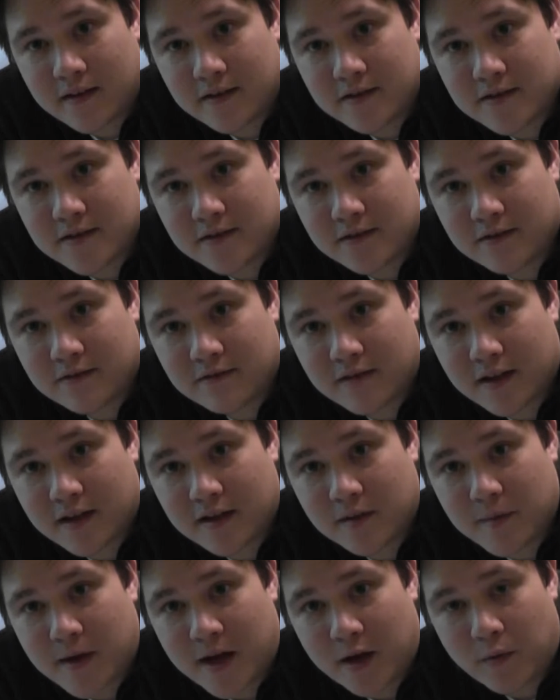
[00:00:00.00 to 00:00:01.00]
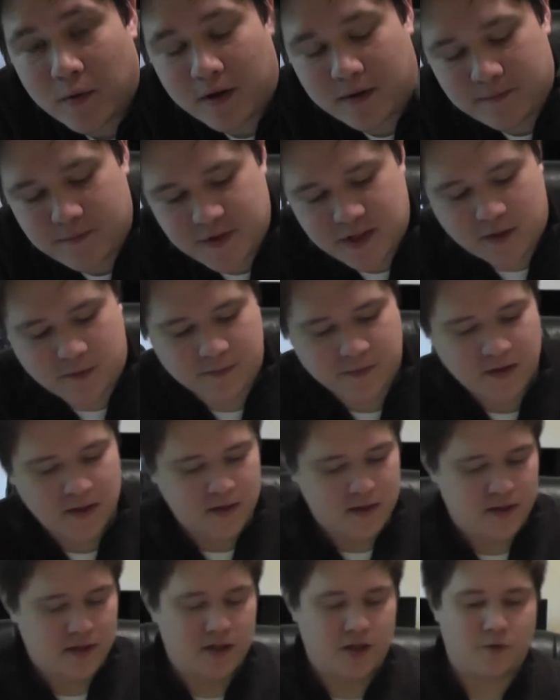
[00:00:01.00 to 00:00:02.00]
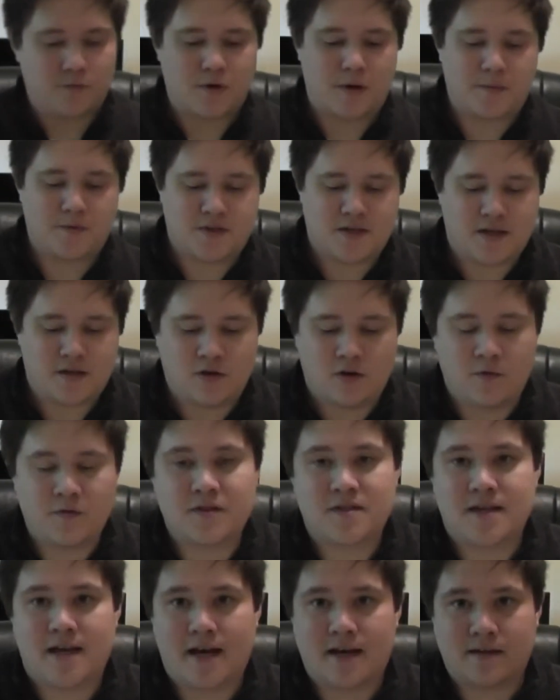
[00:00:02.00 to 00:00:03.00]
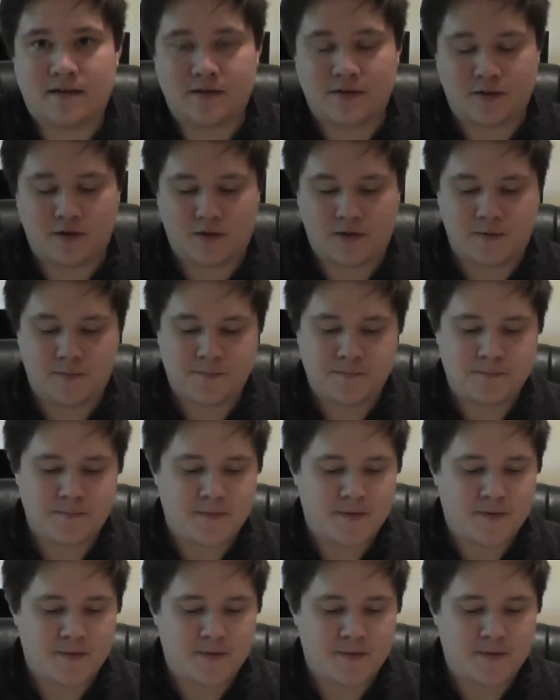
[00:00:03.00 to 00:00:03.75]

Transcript: too, right on the magwell. So you can represent Nova Tactical.